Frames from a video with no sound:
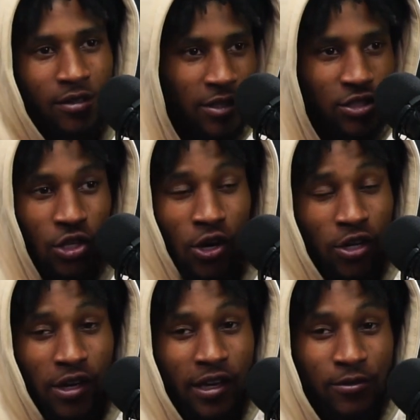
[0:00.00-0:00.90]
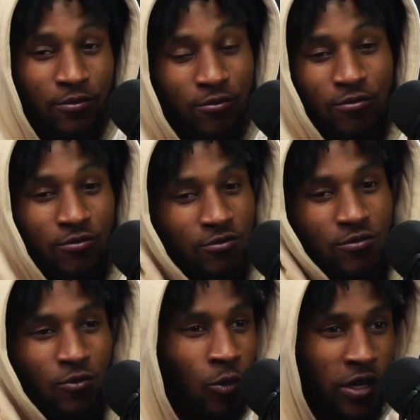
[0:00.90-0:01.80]
it started like
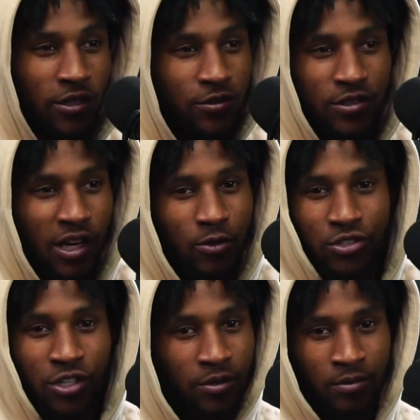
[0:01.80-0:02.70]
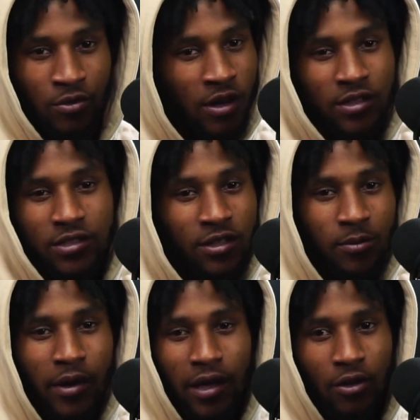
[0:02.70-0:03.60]
way since I was young, bro. I could stay in the
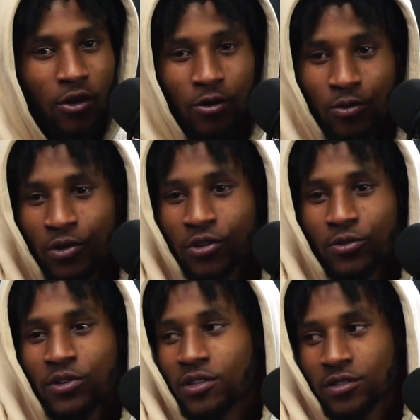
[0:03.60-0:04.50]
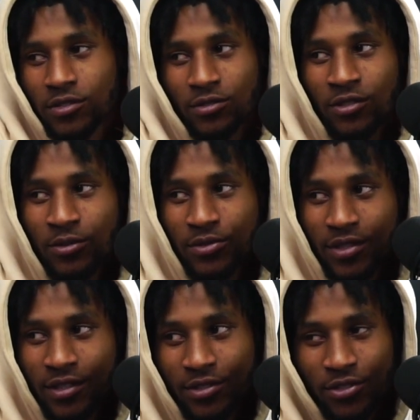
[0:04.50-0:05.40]
backyard with 1-on-1. You know what I'm
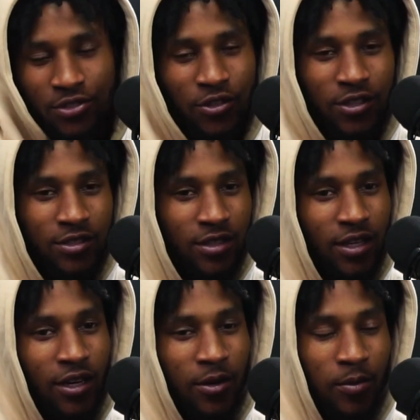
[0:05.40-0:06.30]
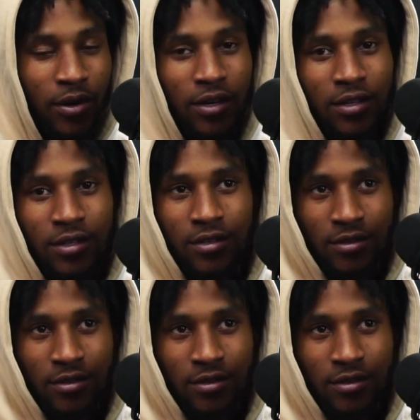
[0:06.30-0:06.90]
saying? It's just crazy, but